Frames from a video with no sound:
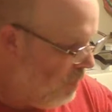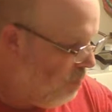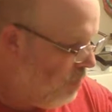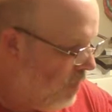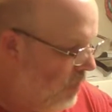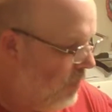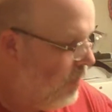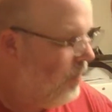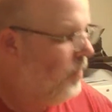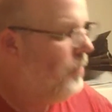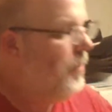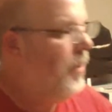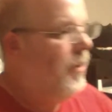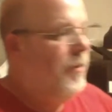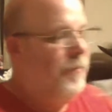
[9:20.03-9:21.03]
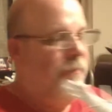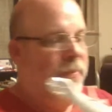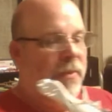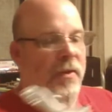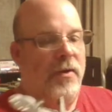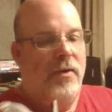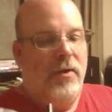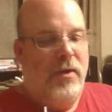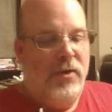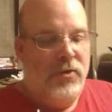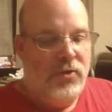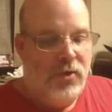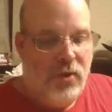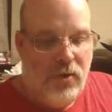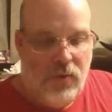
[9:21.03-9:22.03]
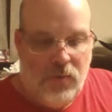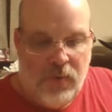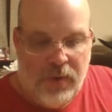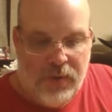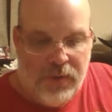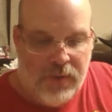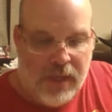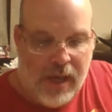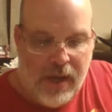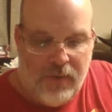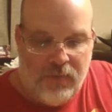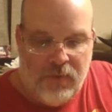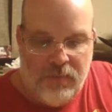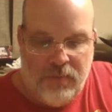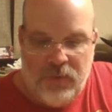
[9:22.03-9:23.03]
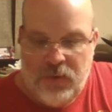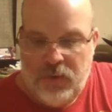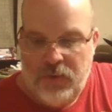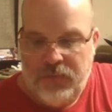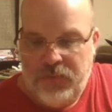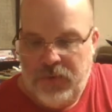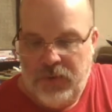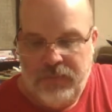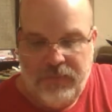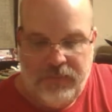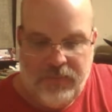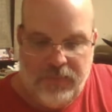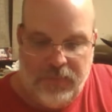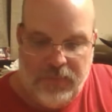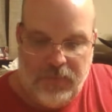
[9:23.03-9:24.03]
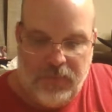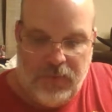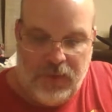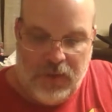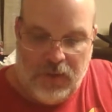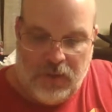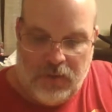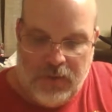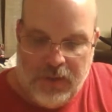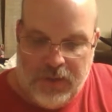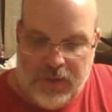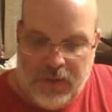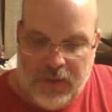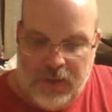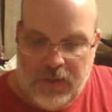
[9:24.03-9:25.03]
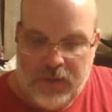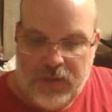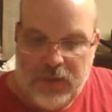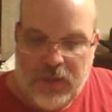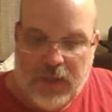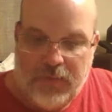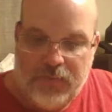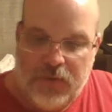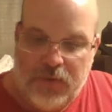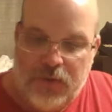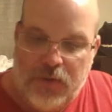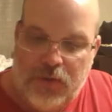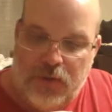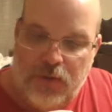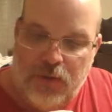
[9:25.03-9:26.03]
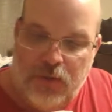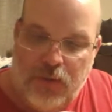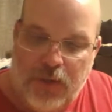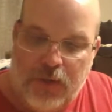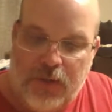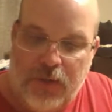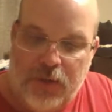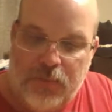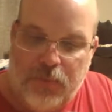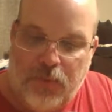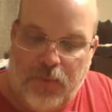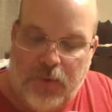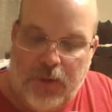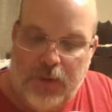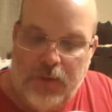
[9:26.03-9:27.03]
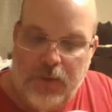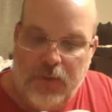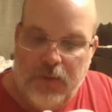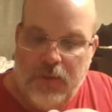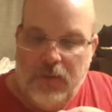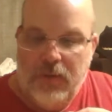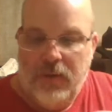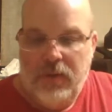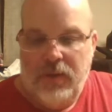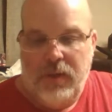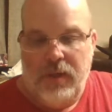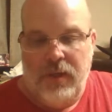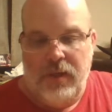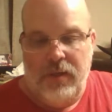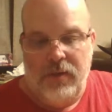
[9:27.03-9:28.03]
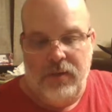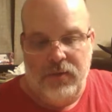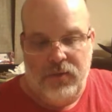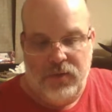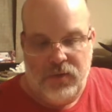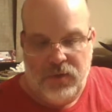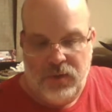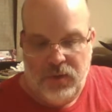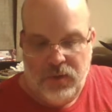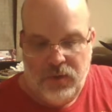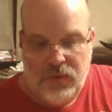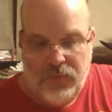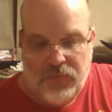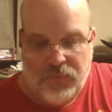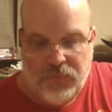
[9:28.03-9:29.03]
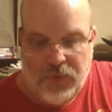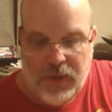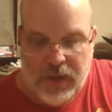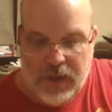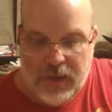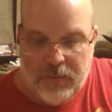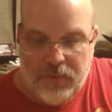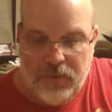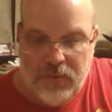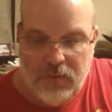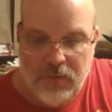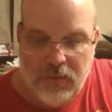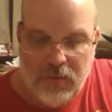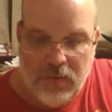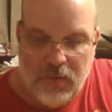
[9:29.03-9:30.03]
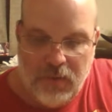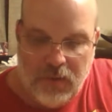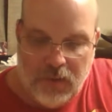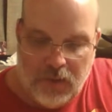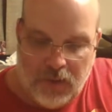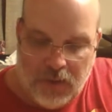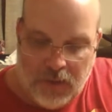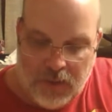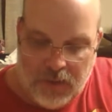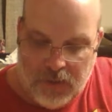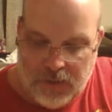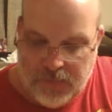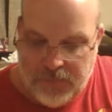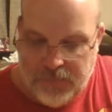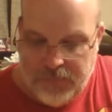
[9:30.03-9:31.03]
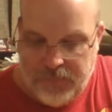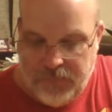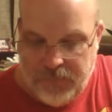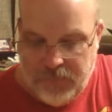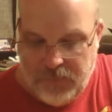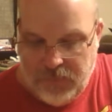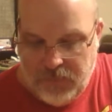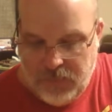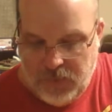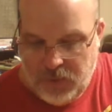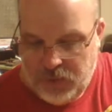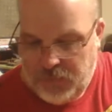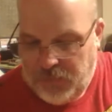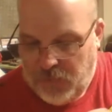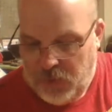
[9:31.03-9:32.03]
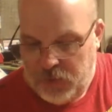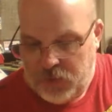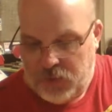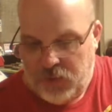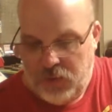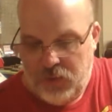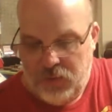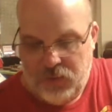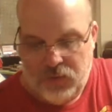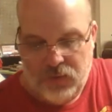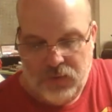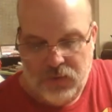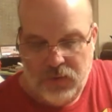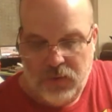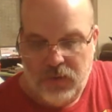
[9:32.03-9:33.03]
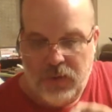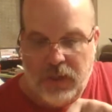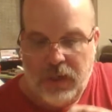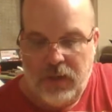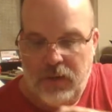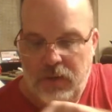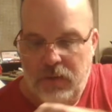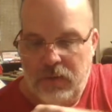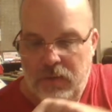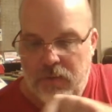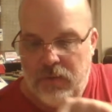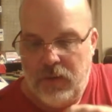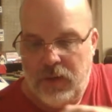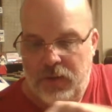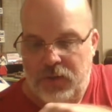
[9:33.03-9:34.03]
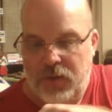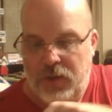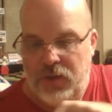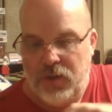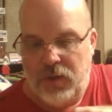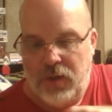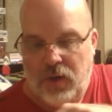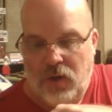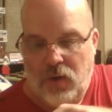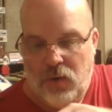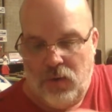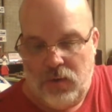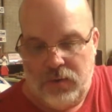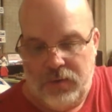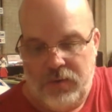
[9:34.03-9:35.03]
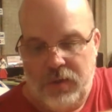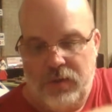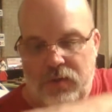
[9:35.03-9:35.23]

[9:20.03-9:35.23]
play with. So with that removed, the only thing that's left to do at this point is to free up. There's 4 screws that essentially hold this